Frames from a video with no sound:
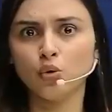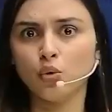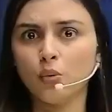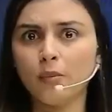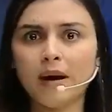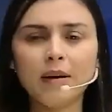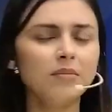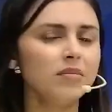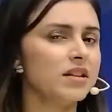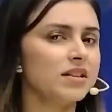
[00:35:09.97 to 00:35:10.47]

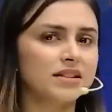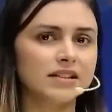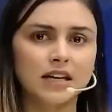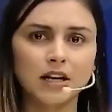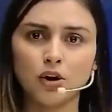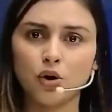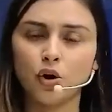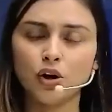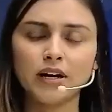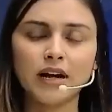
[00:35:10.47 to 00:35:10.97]
ma'am, this
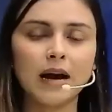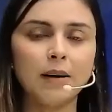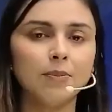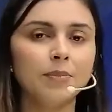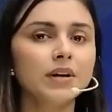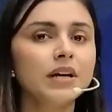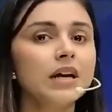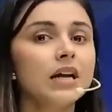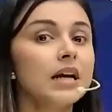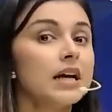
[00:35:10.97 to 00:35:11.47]
cannot
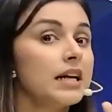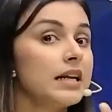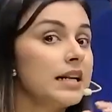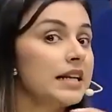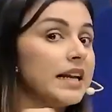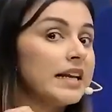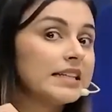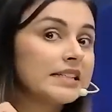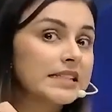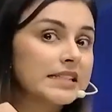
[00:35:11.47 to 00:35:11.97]
happen.
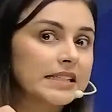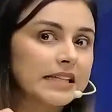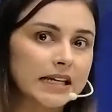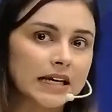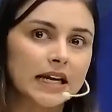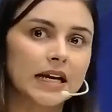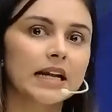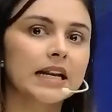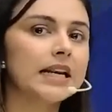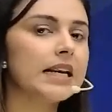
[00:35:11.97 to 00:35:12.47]
Let's see.
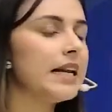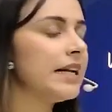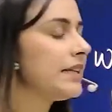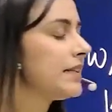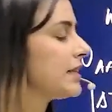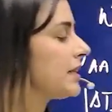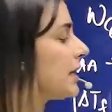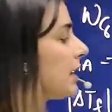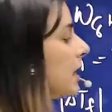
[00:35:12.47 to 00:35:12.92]
Let's see.